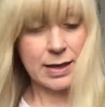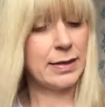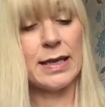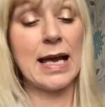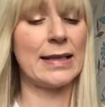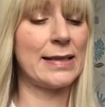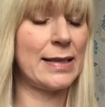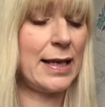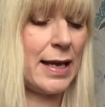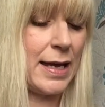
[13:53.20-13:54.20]
Next
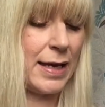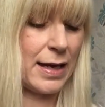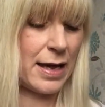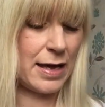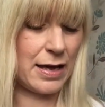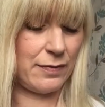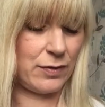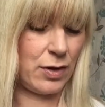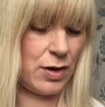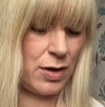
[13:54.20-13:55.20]
thing I have
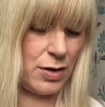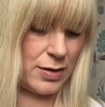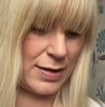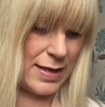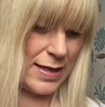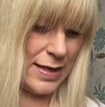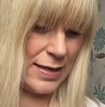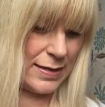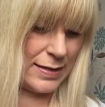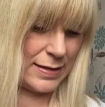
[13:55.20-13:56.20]
got
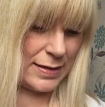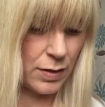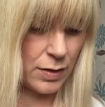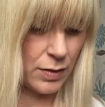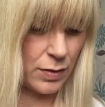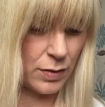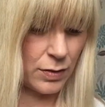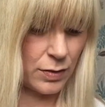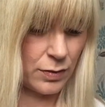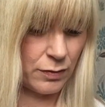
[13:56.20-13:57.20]
is
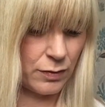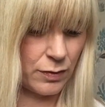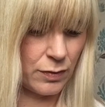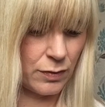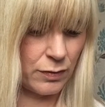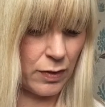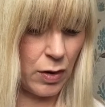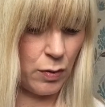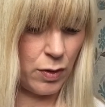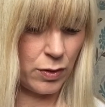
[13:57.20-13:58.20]

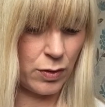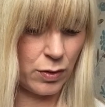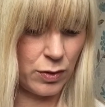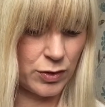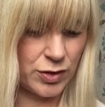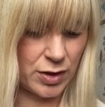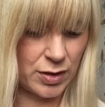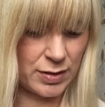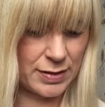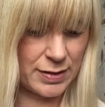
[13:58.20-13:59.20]
Grow
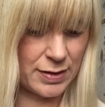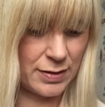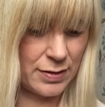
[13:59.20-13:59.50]
Gorgeous.